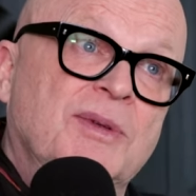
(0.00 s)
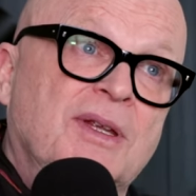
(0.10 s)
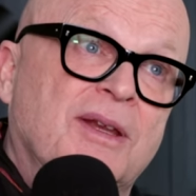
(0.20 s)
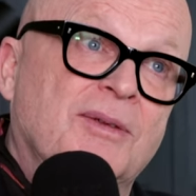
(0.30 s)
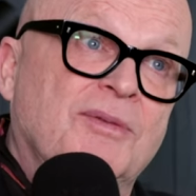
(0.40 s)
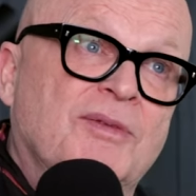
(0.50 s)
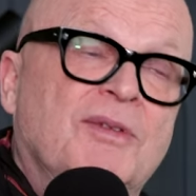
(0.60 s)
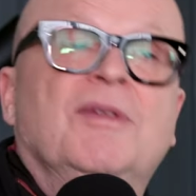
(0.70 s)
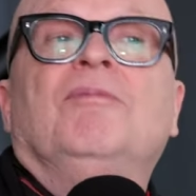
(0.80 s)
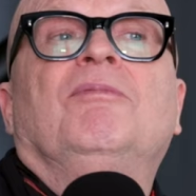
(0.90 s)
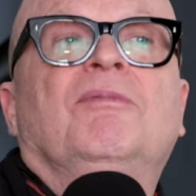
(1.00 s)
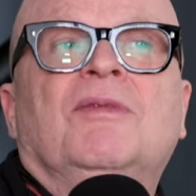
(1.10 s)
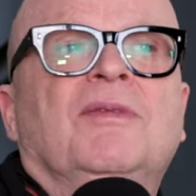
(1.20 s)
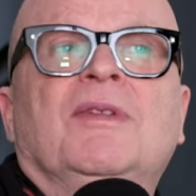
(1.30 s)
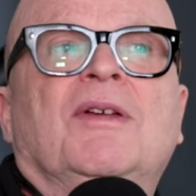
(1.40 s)
I mean, you know,
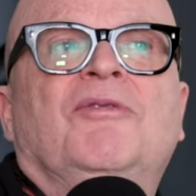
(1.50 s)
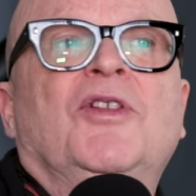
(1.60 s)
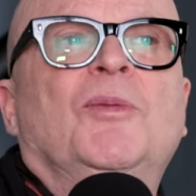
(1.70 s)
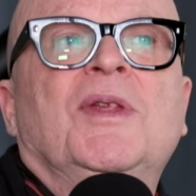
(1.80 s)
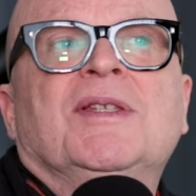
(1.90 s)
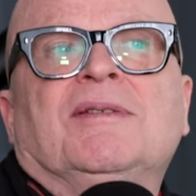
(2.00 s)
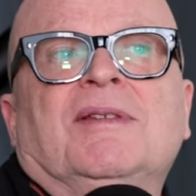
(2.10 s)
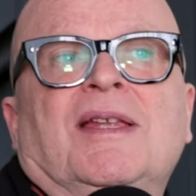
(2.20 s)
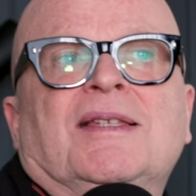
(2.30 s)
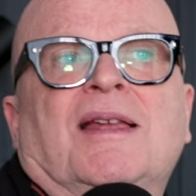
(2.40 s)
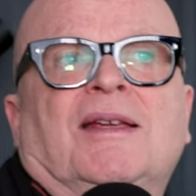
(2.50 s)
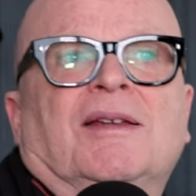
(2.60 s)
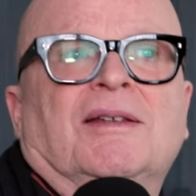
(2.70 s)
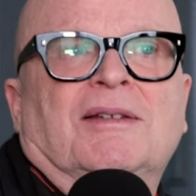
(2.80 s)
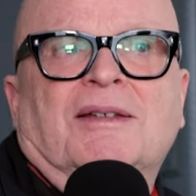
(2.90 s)
a film is like
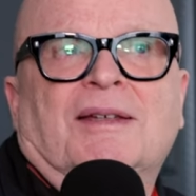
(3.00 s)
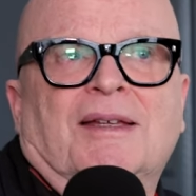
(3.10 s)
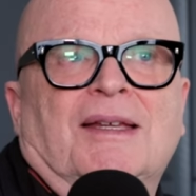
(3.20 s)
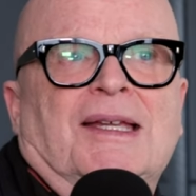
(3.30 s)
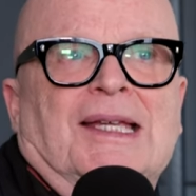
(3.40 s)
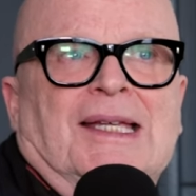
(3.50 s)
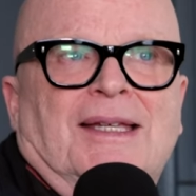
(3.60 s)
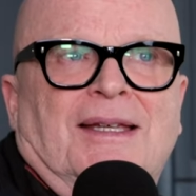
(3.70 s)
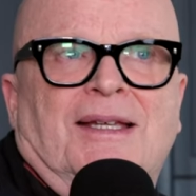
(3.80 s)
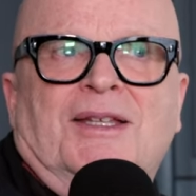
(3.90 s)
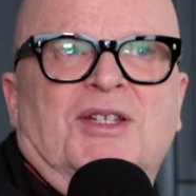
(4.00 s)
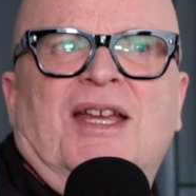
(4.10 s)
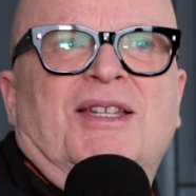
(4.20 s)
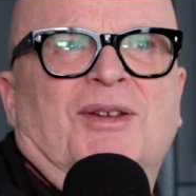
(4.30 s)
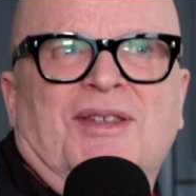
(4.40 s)
a
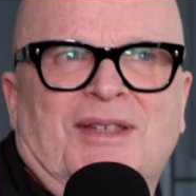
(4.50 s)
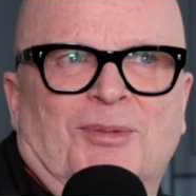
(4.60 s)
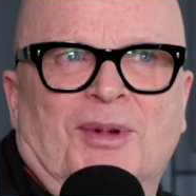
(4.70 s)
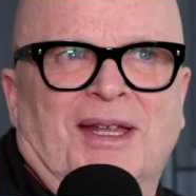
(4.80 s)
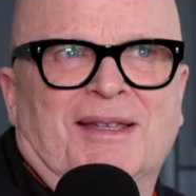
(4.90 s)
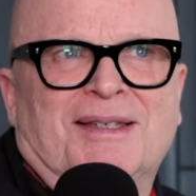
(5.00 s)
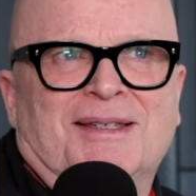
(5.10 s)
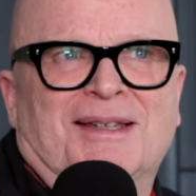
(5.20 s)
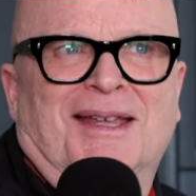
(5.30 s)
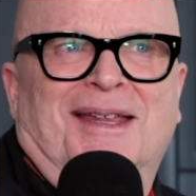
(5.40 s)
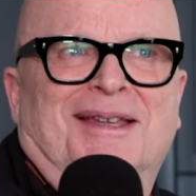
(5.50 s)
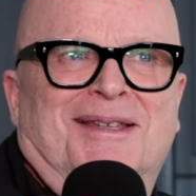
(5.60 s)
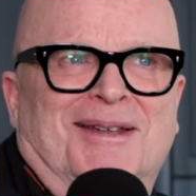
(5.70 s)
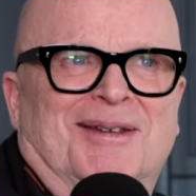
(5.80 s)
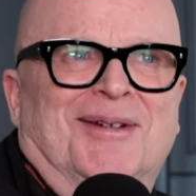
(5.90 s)
concerto in some ways, isn't it?
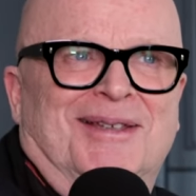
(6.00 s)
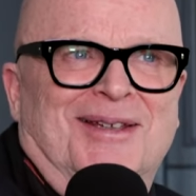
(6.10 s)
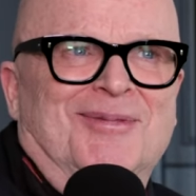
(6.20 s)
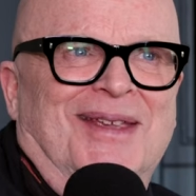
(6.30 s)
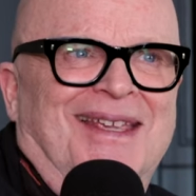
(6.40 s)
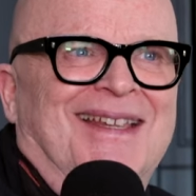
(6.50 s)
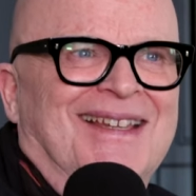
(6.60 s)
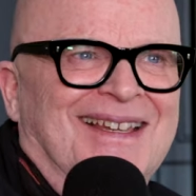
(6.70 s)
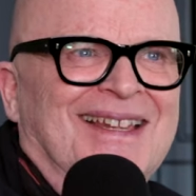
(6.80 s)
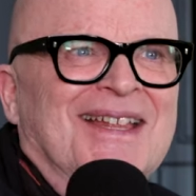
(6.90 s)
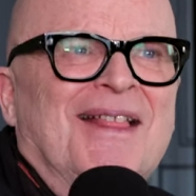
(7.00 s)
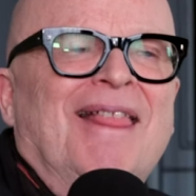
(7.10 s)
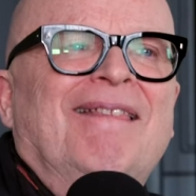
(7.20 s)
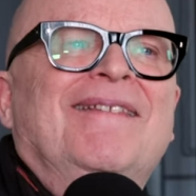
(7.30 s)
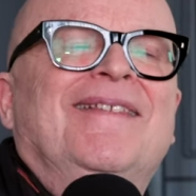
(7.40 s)
Do you know what I mean?
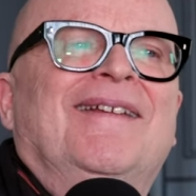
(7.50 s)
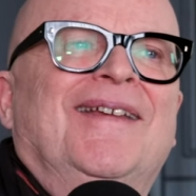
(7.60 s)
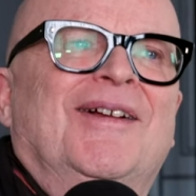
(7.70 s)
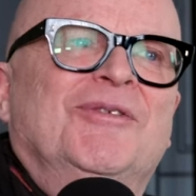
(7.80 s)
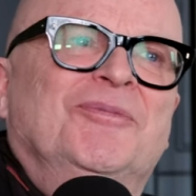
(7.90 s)
So, yeah.